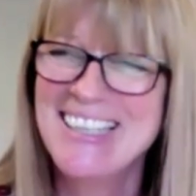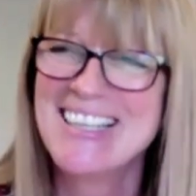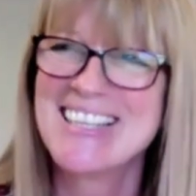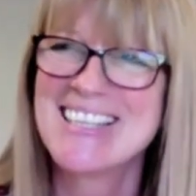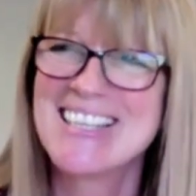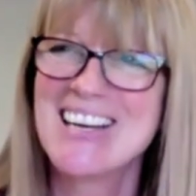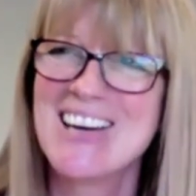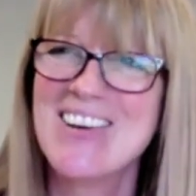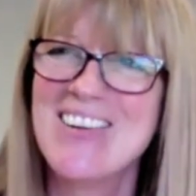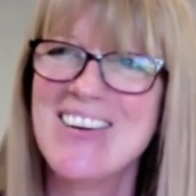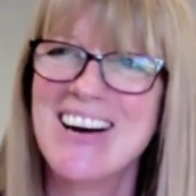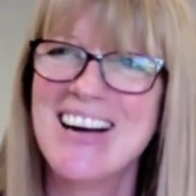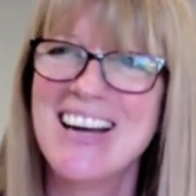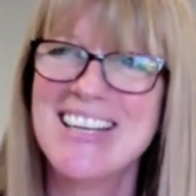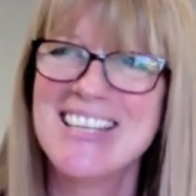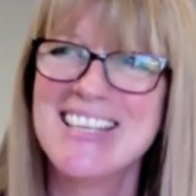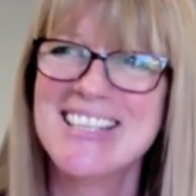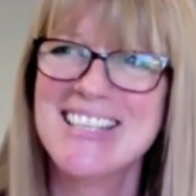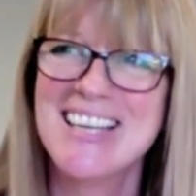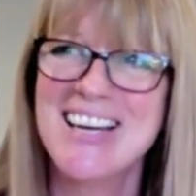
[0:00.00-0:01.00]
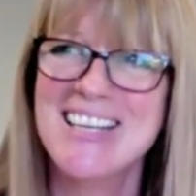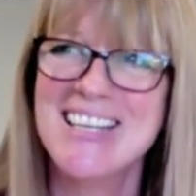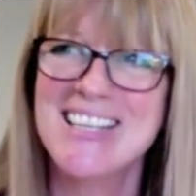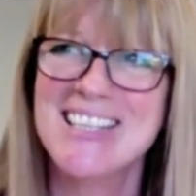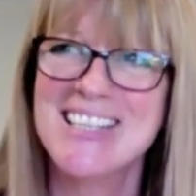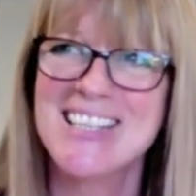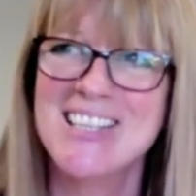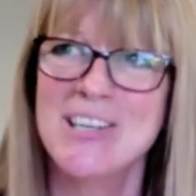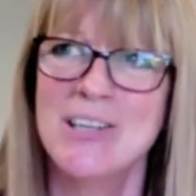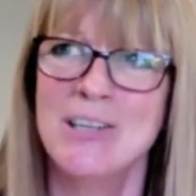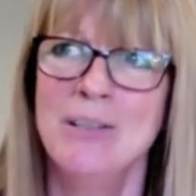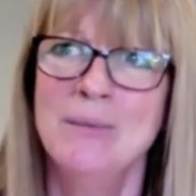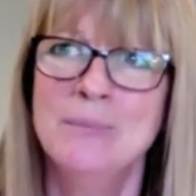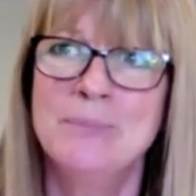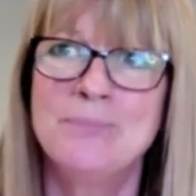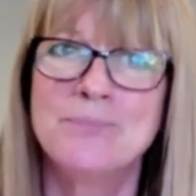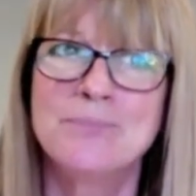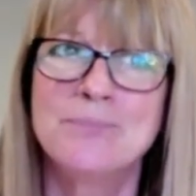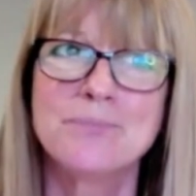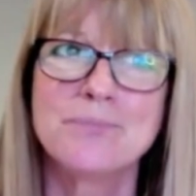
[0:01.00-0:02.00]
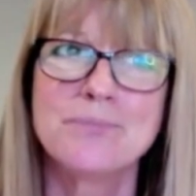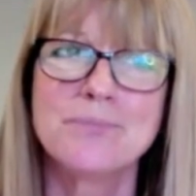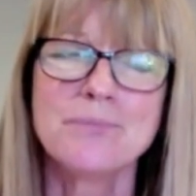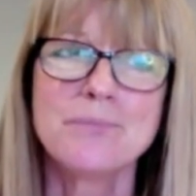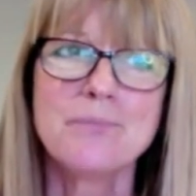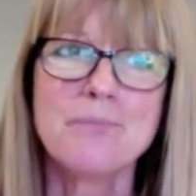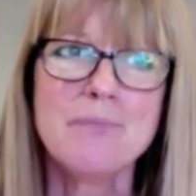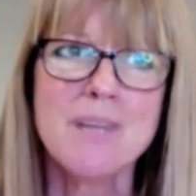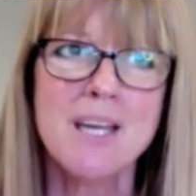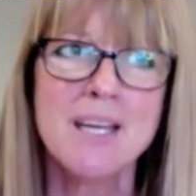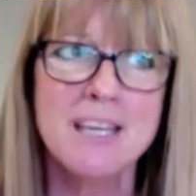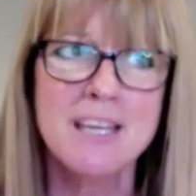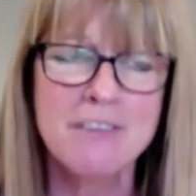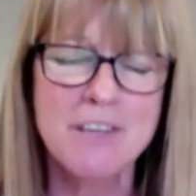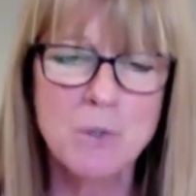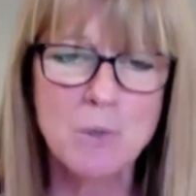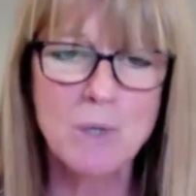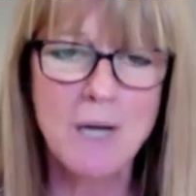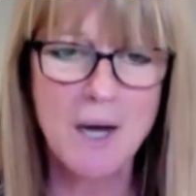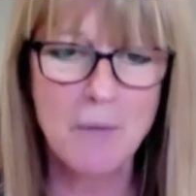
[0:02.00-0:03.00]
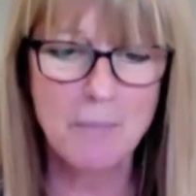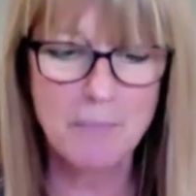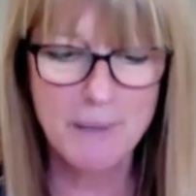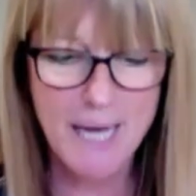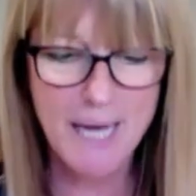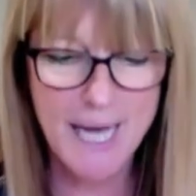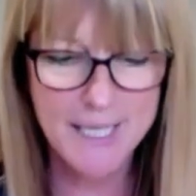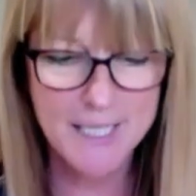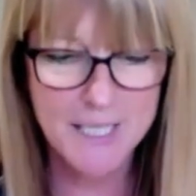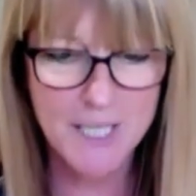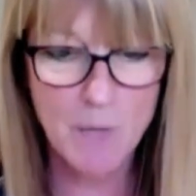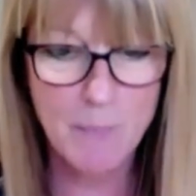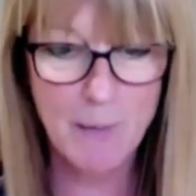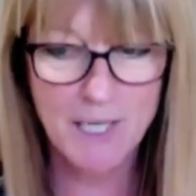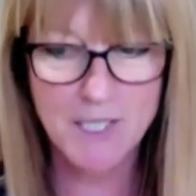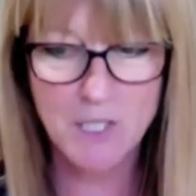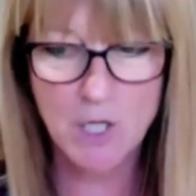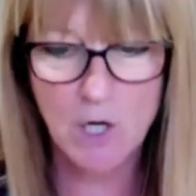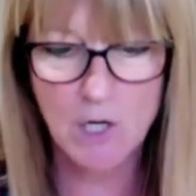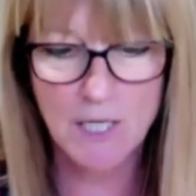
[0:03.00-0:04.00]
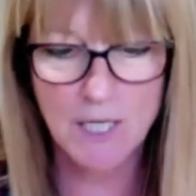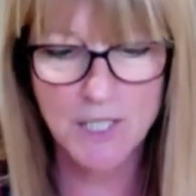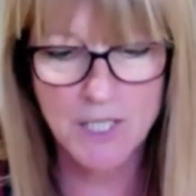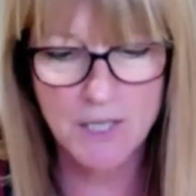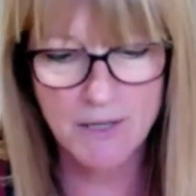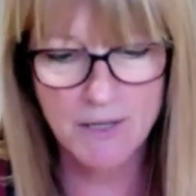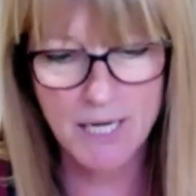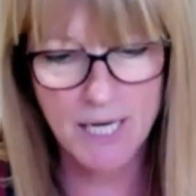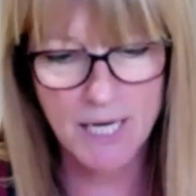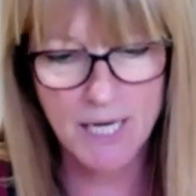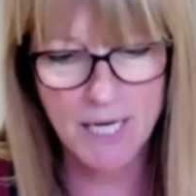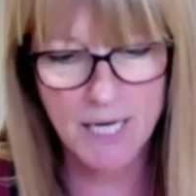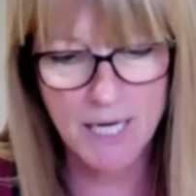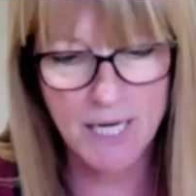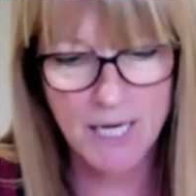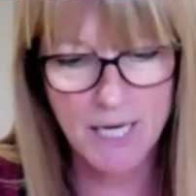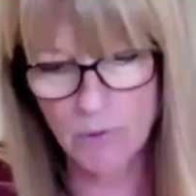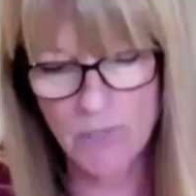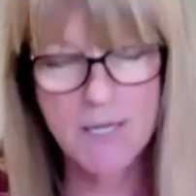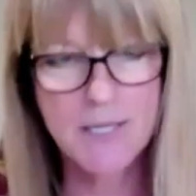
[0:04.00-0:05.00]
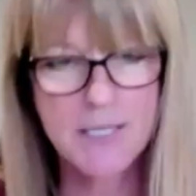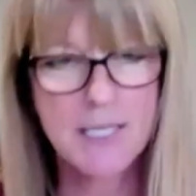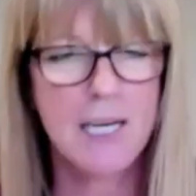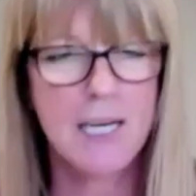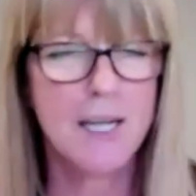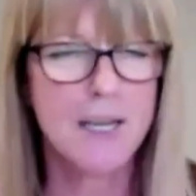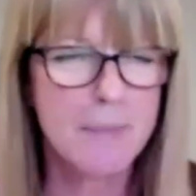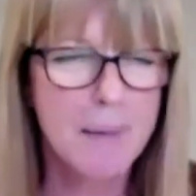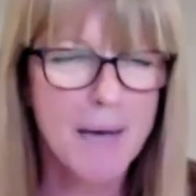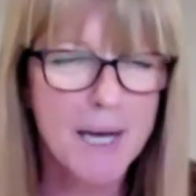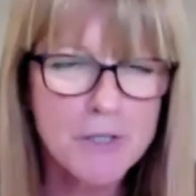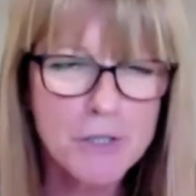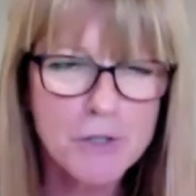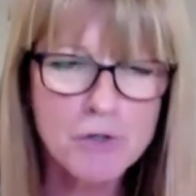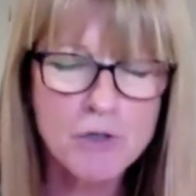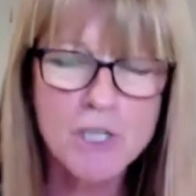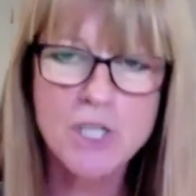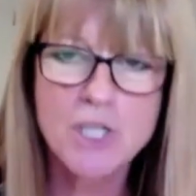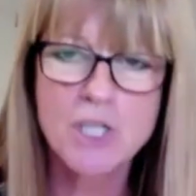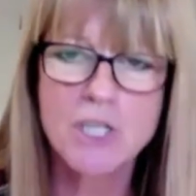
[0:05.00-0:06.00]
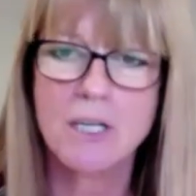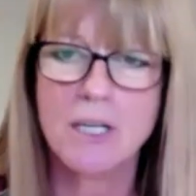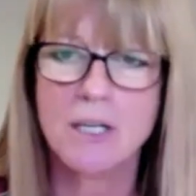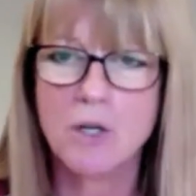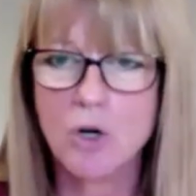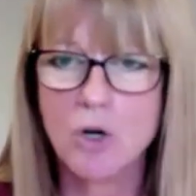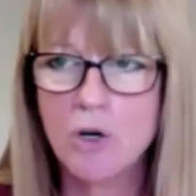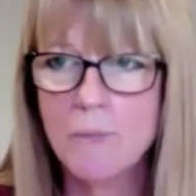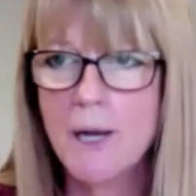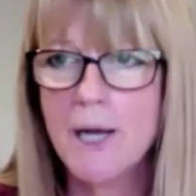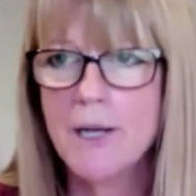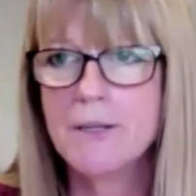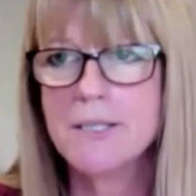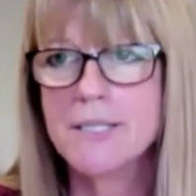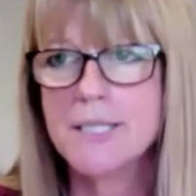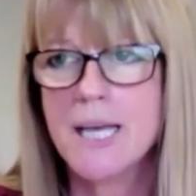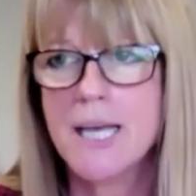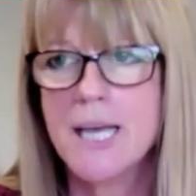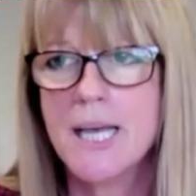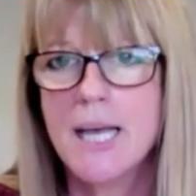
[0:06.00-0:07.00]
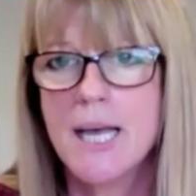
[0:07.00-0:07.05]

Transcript: so I decided to give it all up and go back to college. And the next four years, I learned about nutrition and hormones.